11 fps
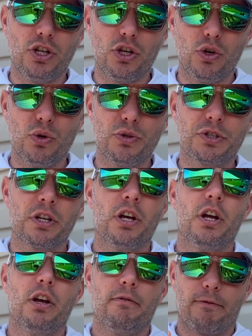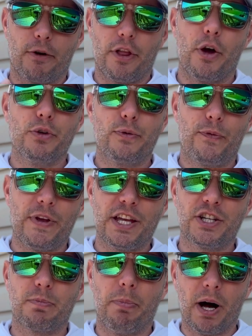use for those
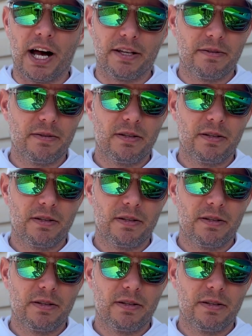fish, but